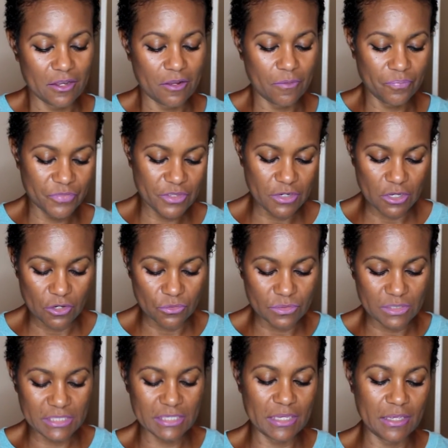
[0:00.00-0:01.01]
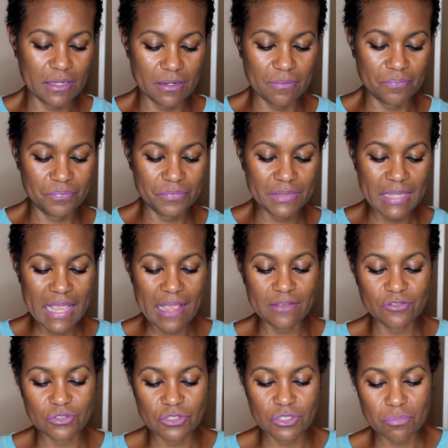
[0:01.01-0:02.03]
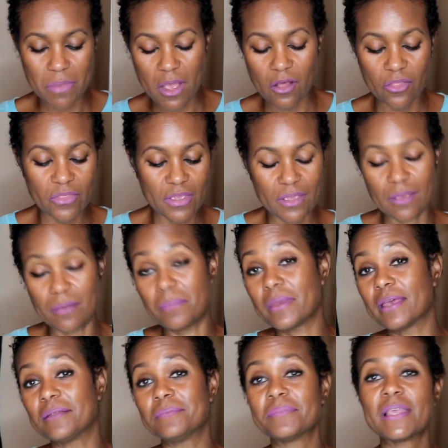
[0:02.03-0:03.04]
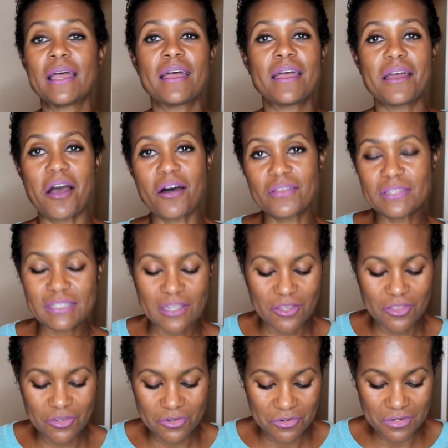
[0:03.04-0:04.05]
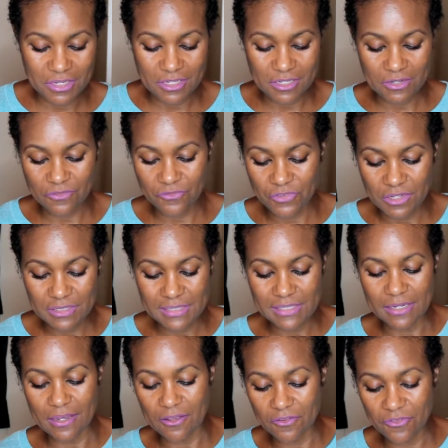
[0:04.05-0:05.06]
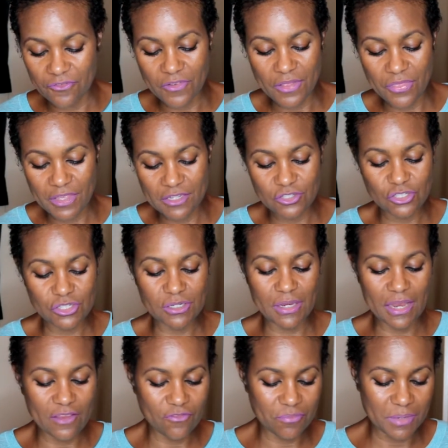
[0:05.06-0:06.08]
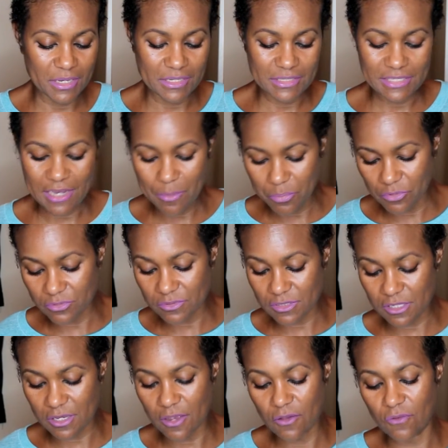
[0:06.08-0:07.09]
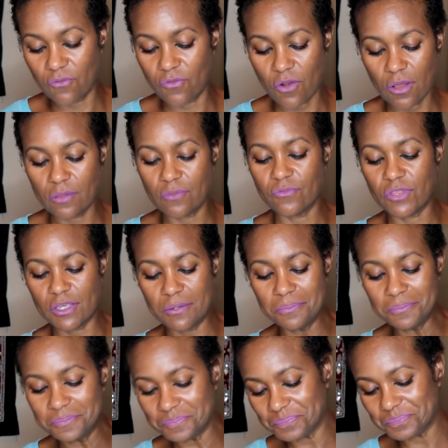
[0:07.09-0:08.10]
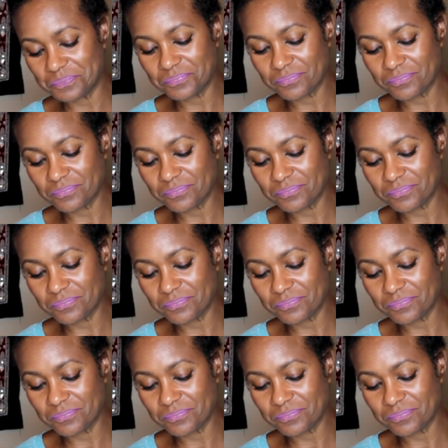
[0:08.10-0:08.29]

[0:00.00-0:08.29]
you know, the notes, and as you smell them and all this other good fun stuff. And then she gave me samples of all of them.